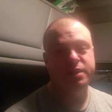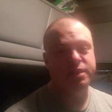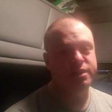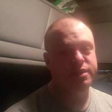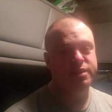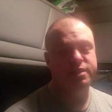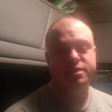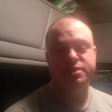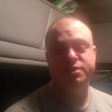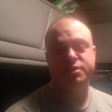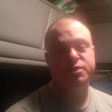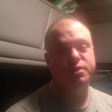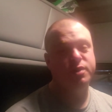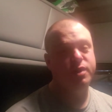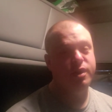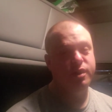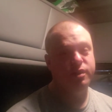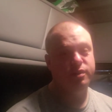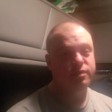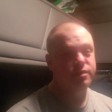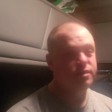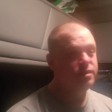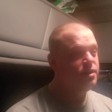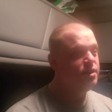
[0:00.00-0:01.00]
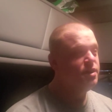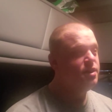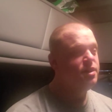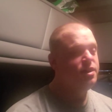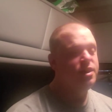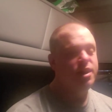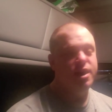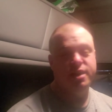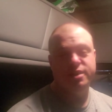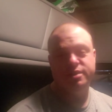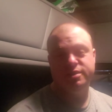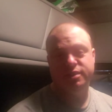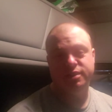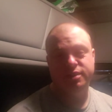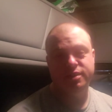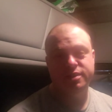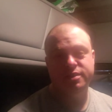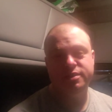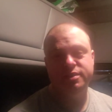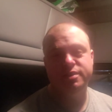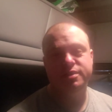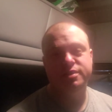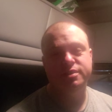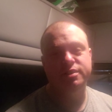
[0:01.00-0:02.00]
in this truck. I said,
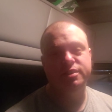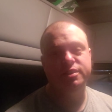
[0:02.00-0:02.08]
this is